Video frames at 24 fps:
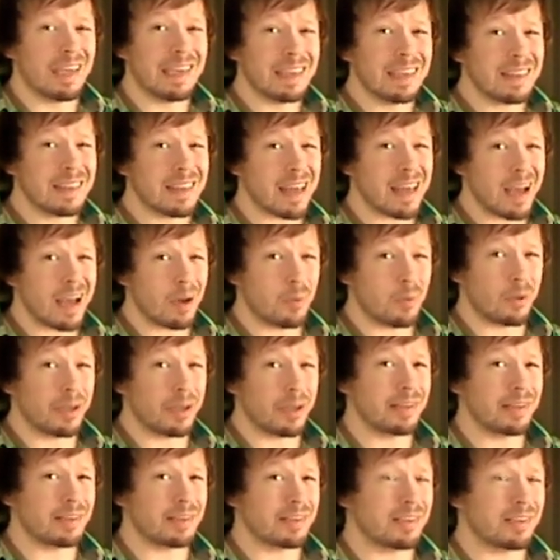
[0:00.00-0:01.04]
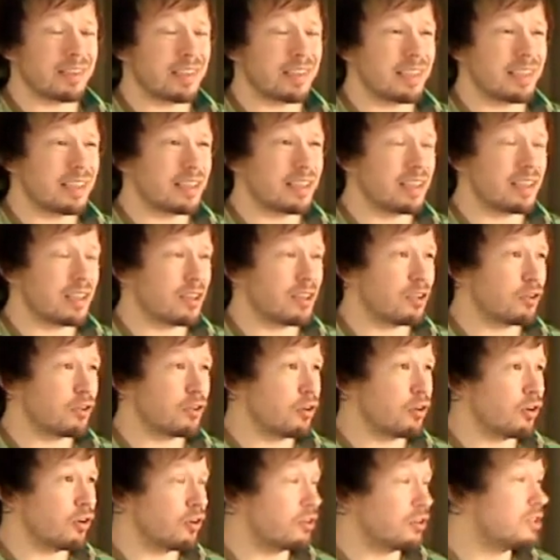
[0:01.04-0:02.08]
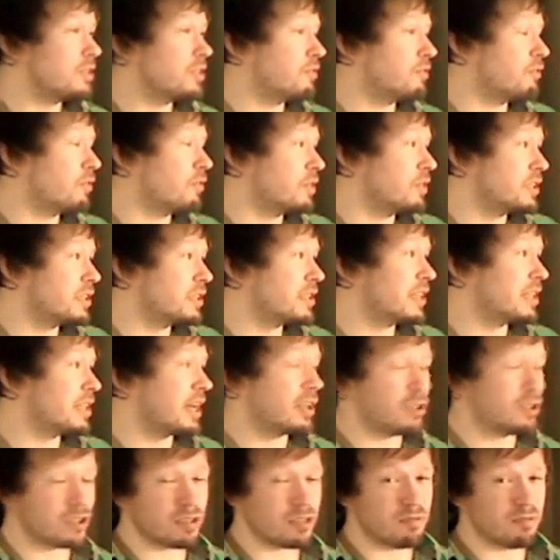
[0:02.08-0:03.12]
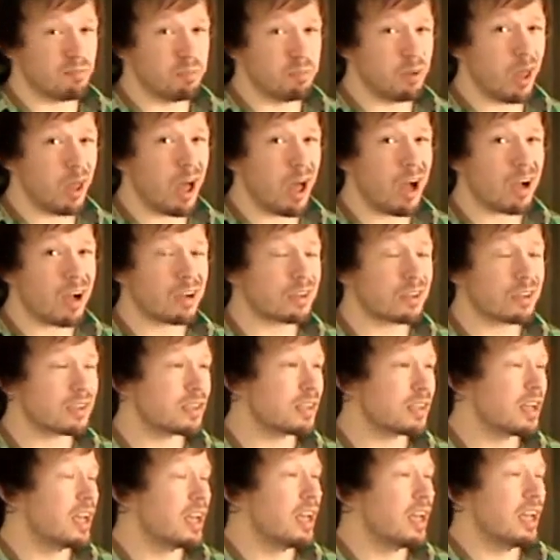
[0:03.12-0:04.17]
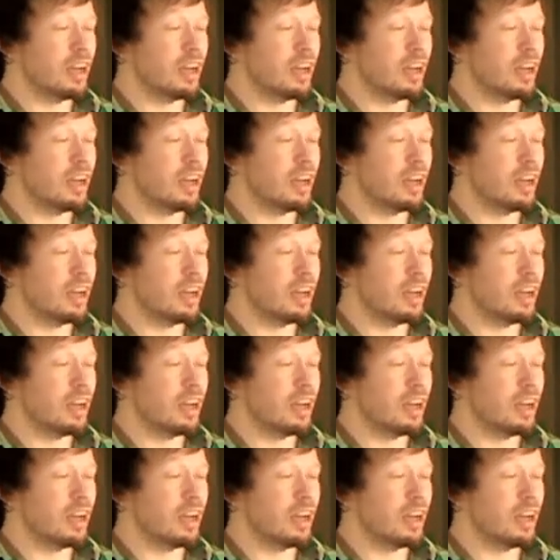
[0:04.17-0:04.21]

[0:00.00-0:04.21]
In that, we can see that there are different styles of blocks.